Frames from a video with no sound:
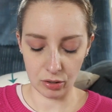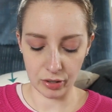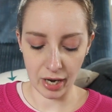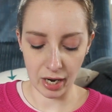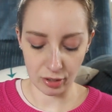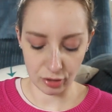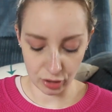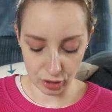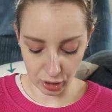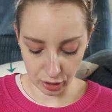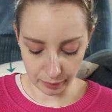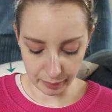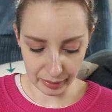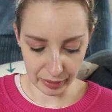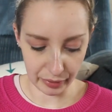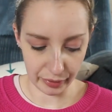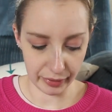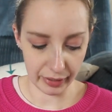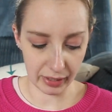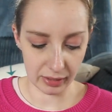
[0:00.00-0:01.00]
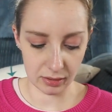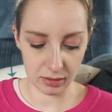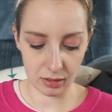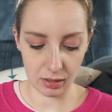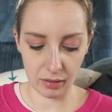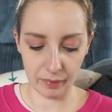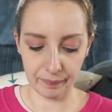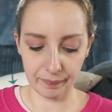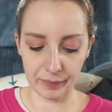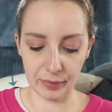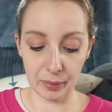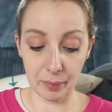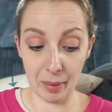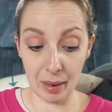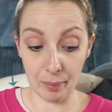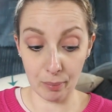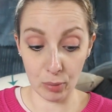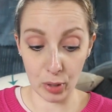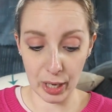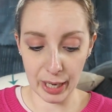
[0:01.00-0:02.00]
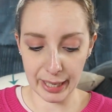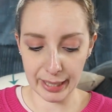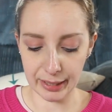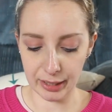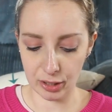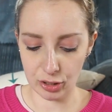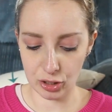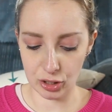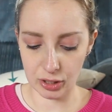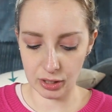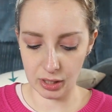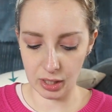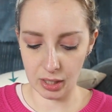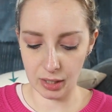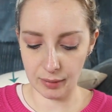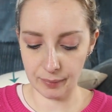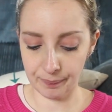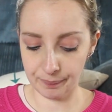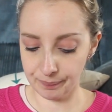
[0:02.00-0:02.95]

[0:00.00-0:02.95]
Or not duckbill, that's um, the membrane, I should say.